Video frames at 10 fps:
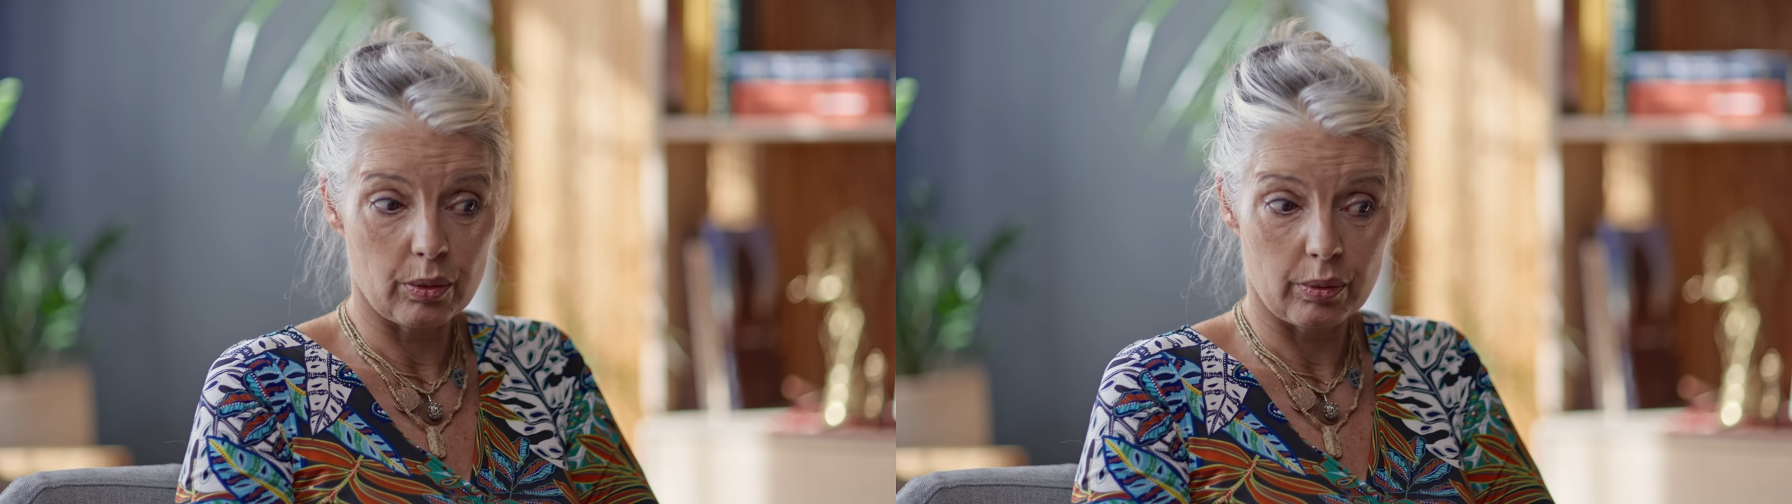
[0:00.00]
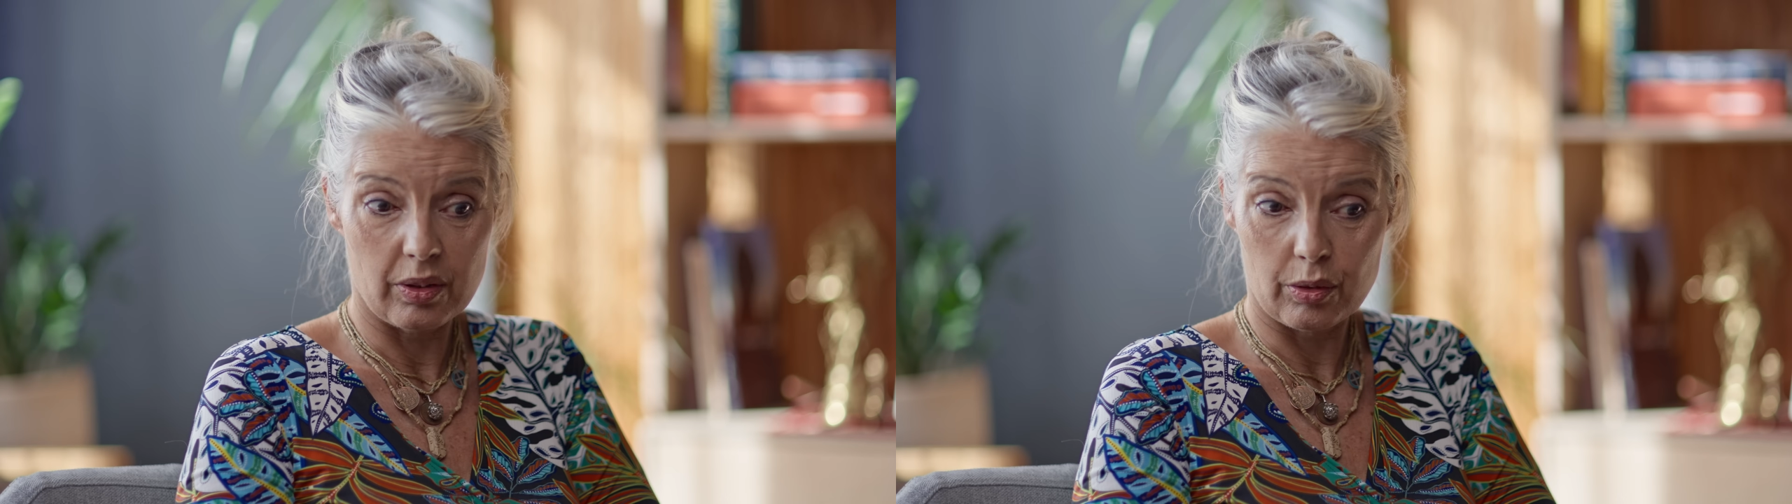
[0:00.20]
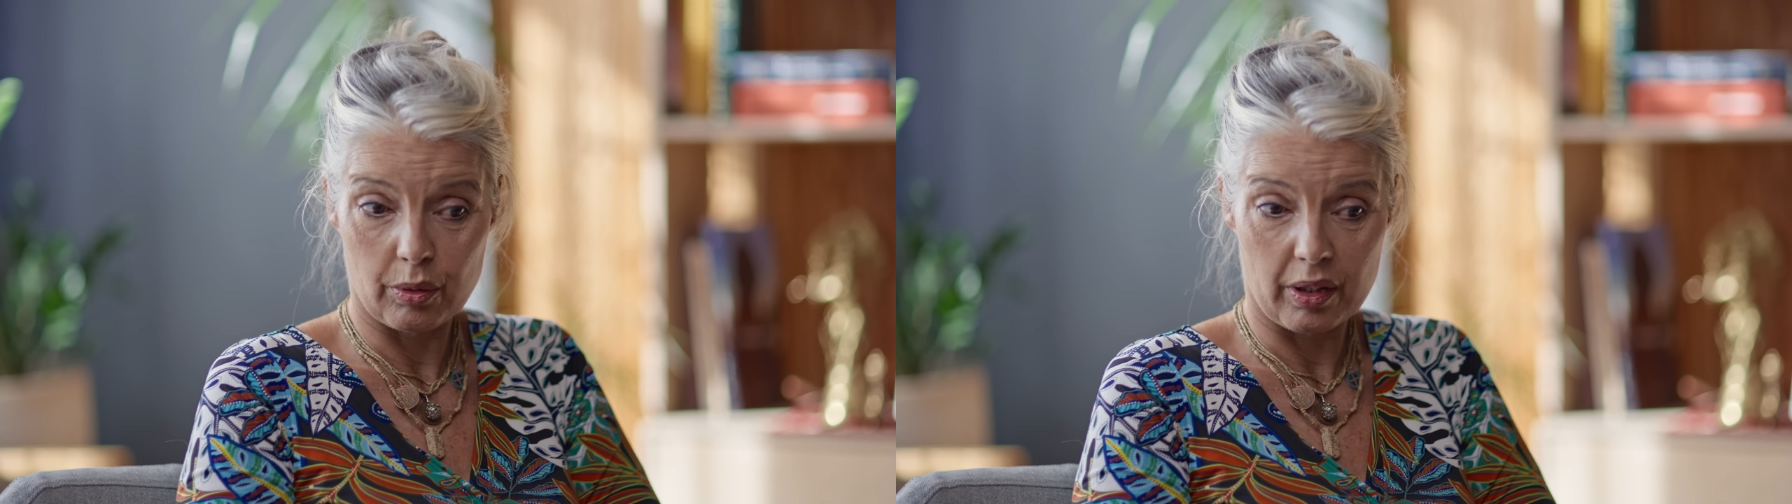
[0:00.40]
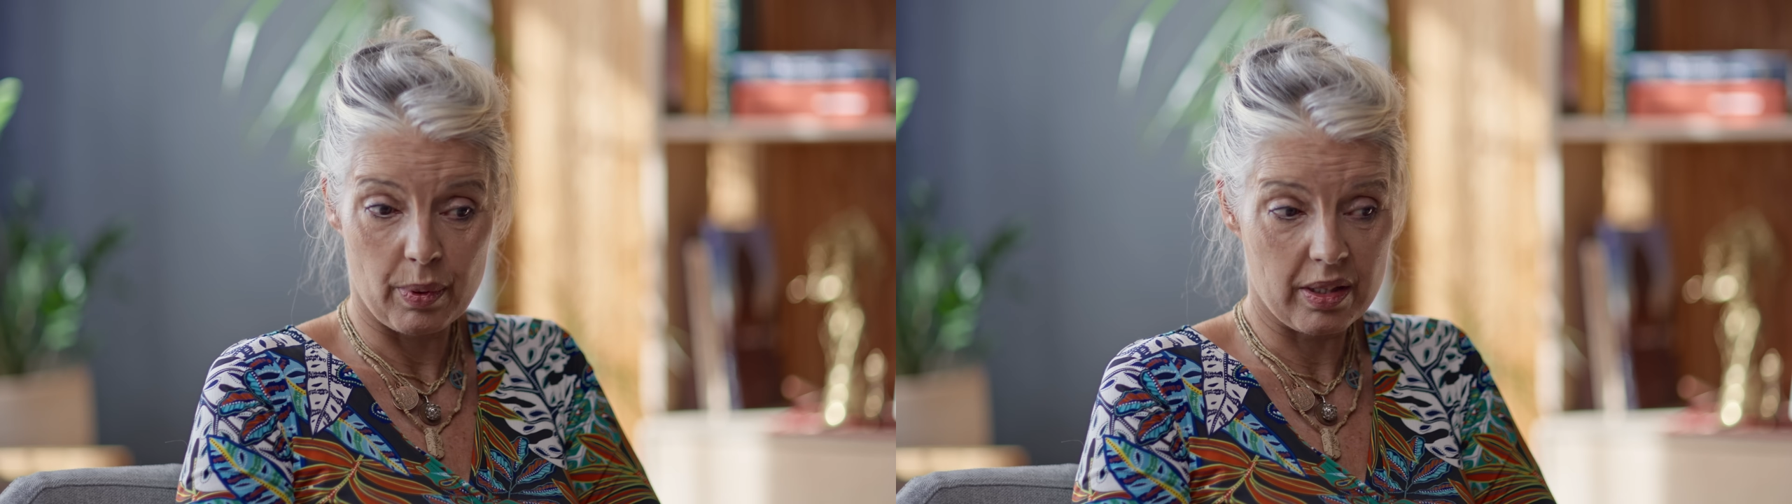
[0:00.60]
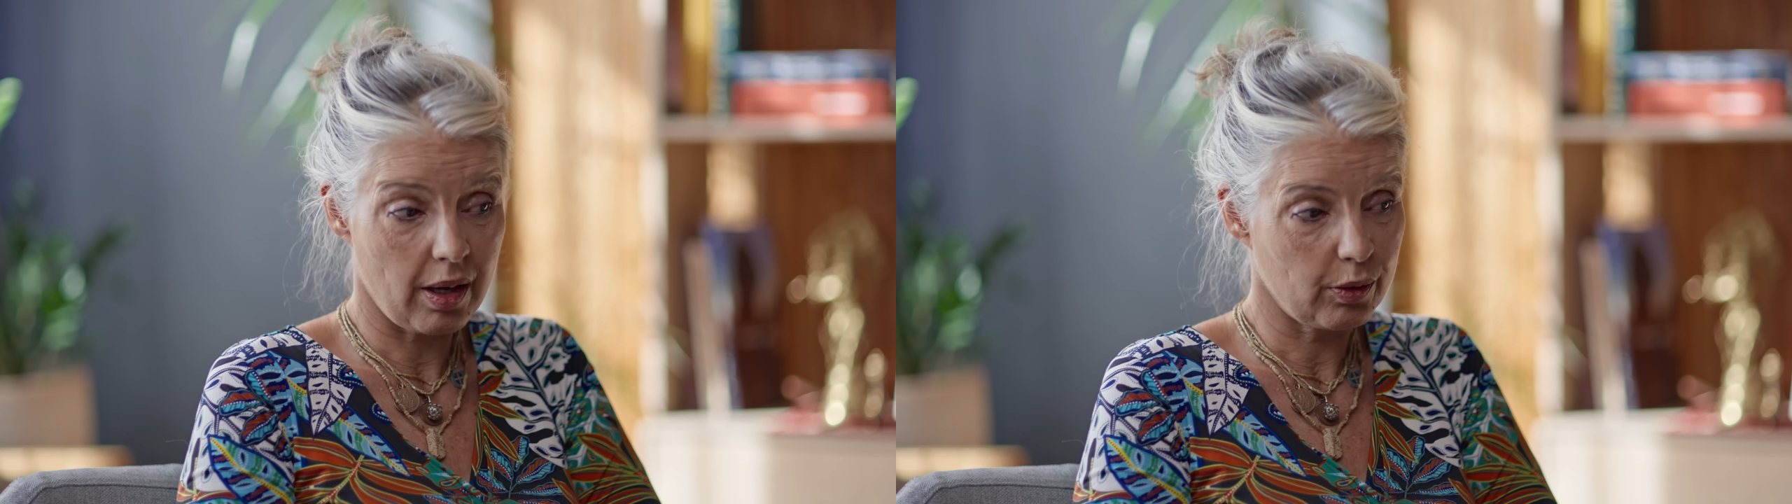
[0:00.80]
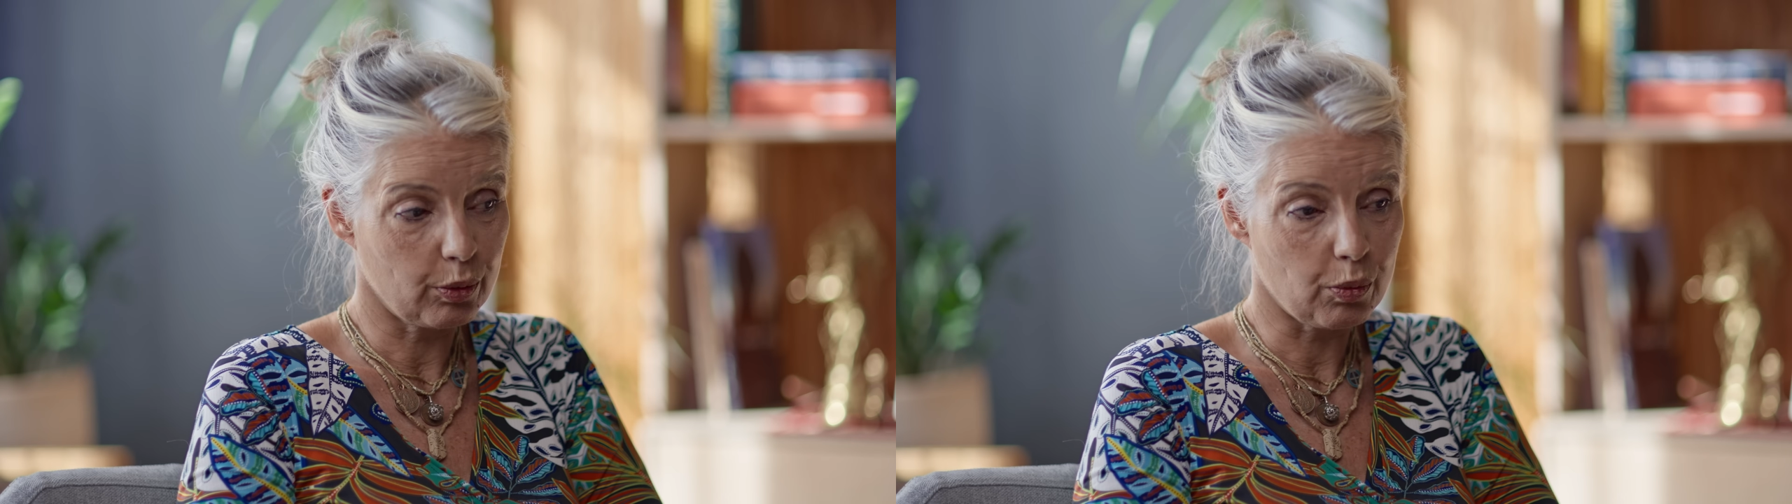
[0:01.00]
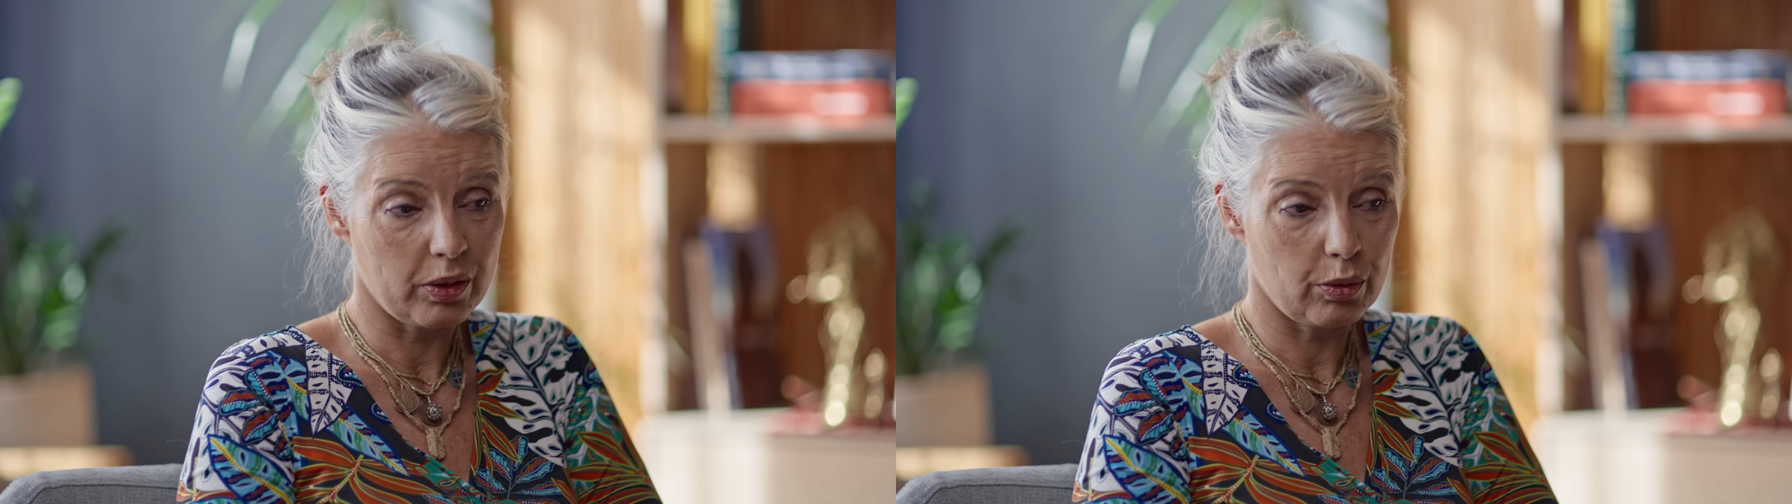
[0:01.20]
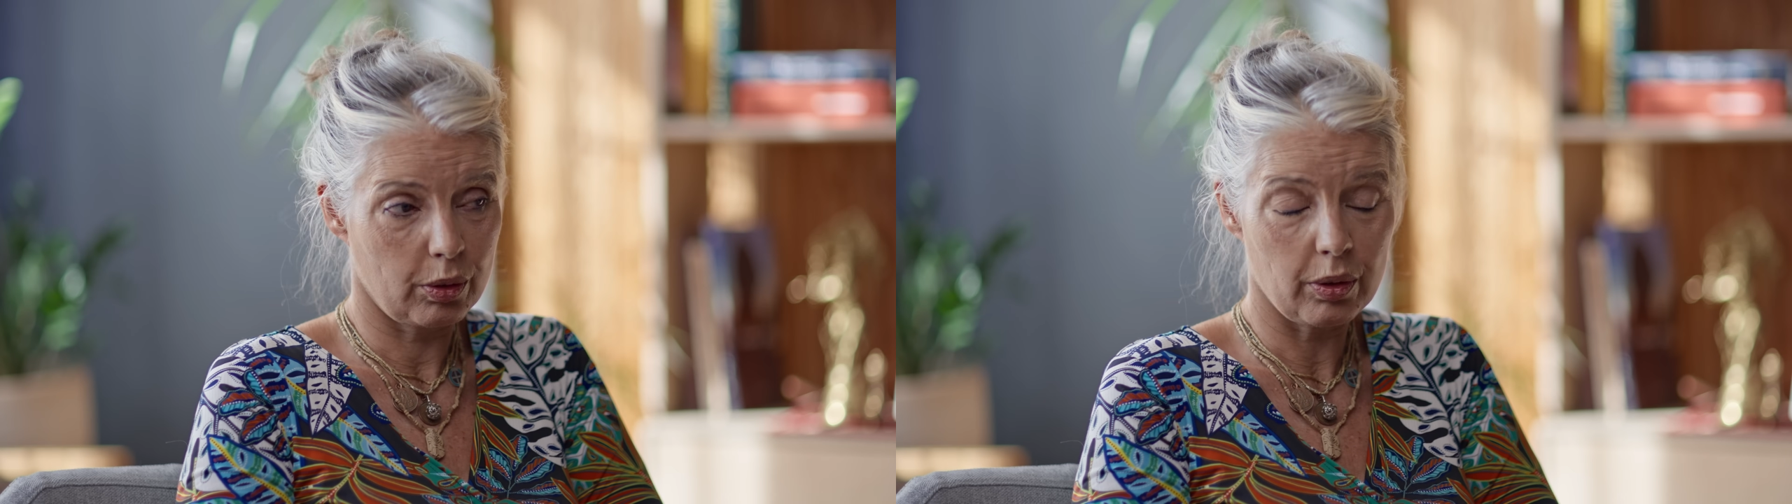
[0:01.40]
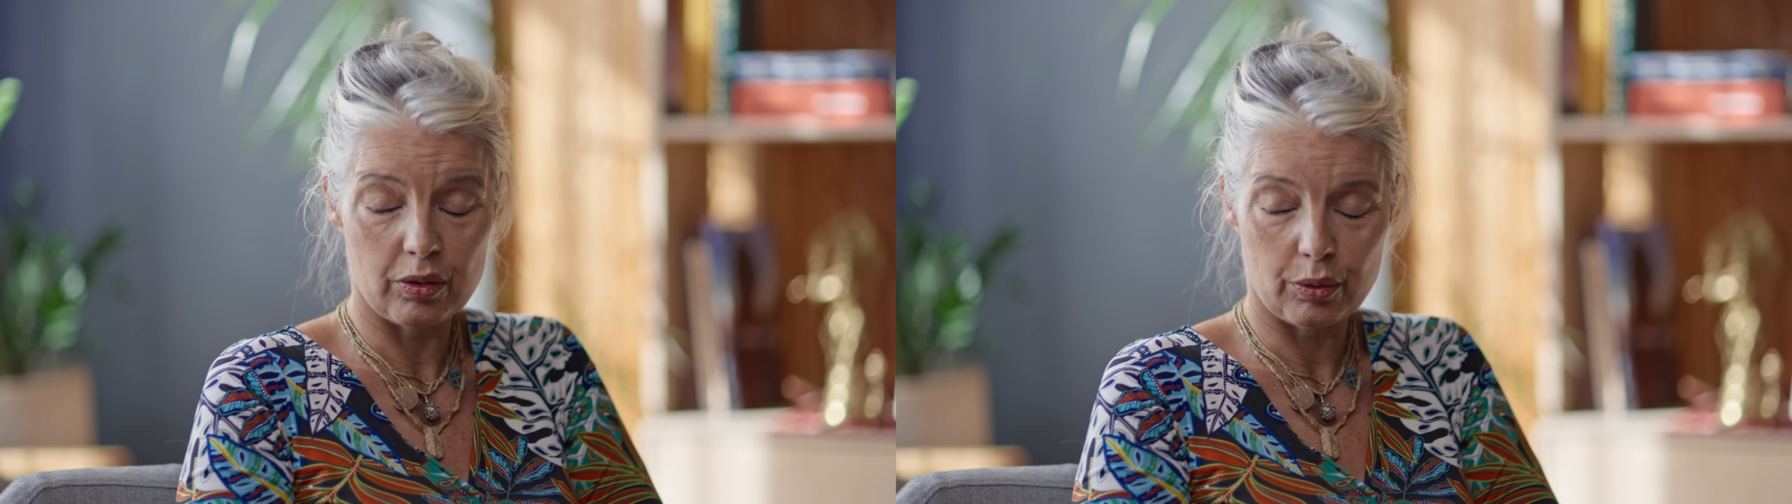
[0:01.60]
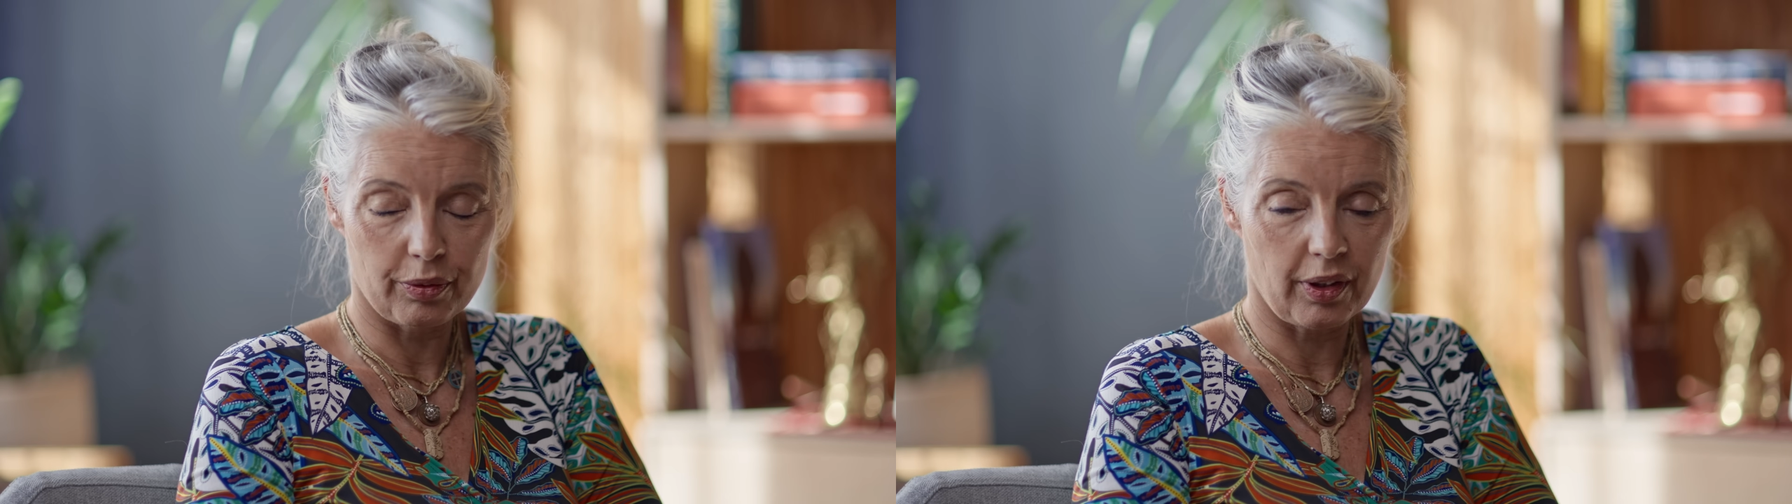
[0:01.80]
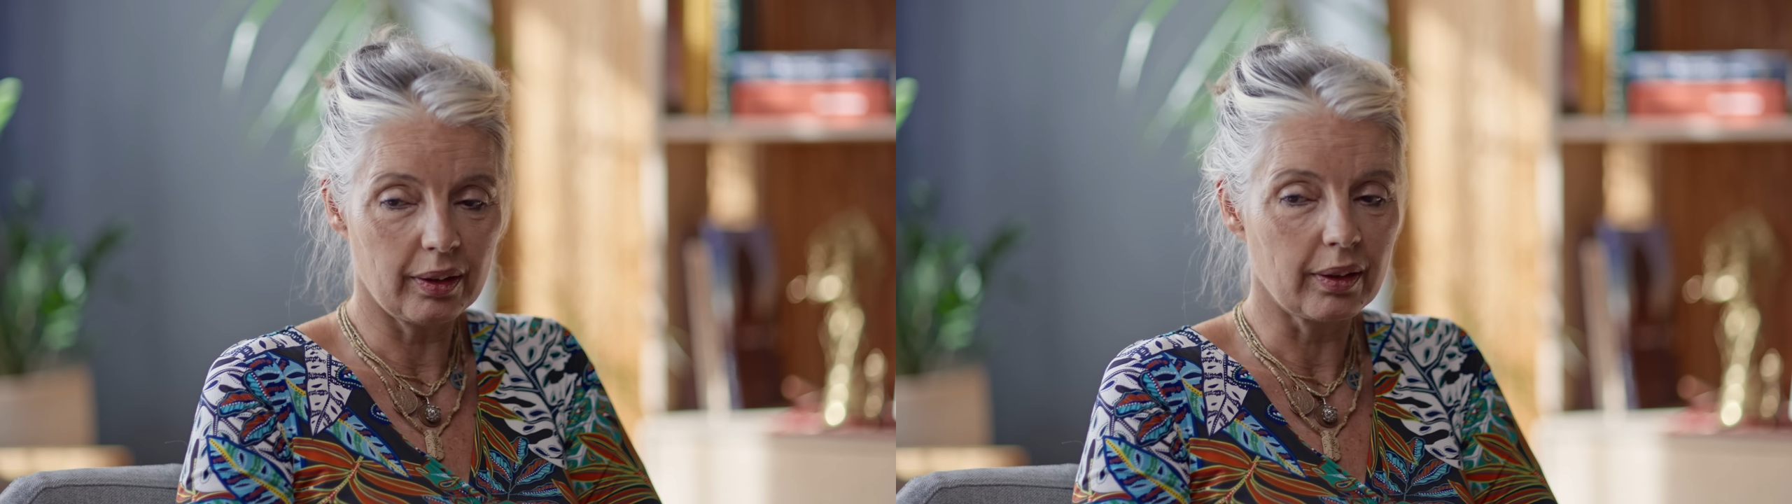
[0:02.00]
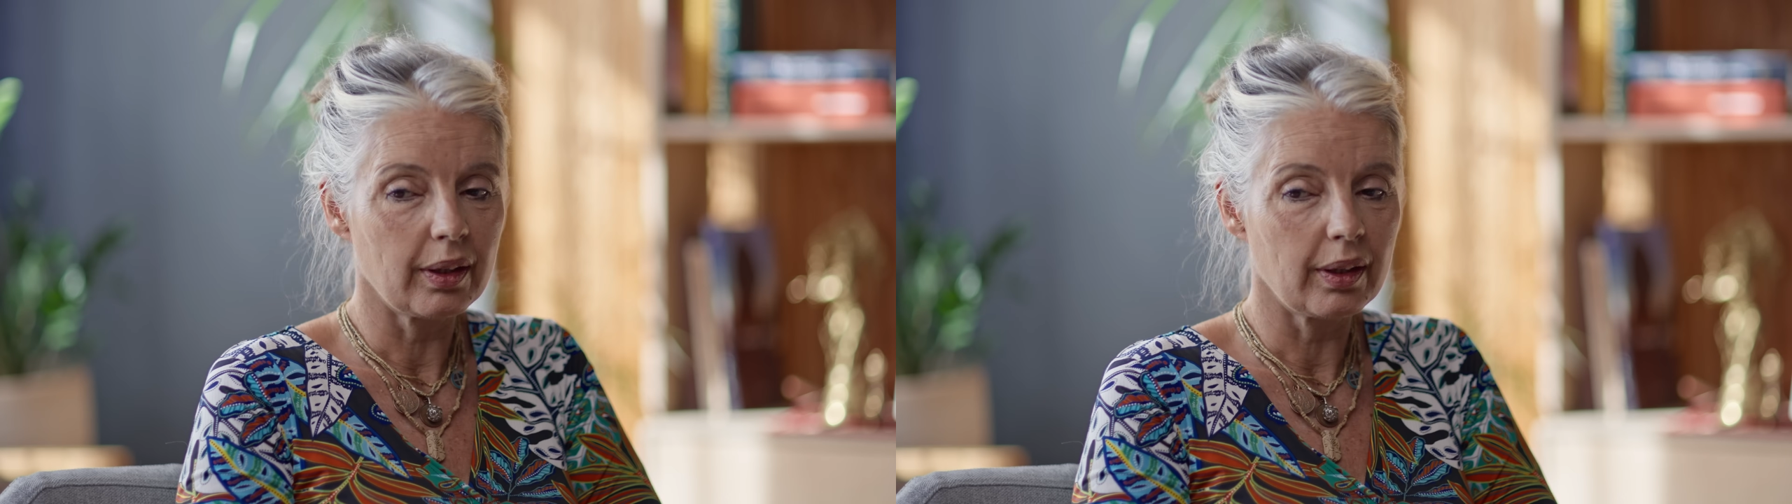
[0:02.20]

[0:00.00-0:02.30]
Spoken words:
It's too expensive. I don't want to go. It's too far.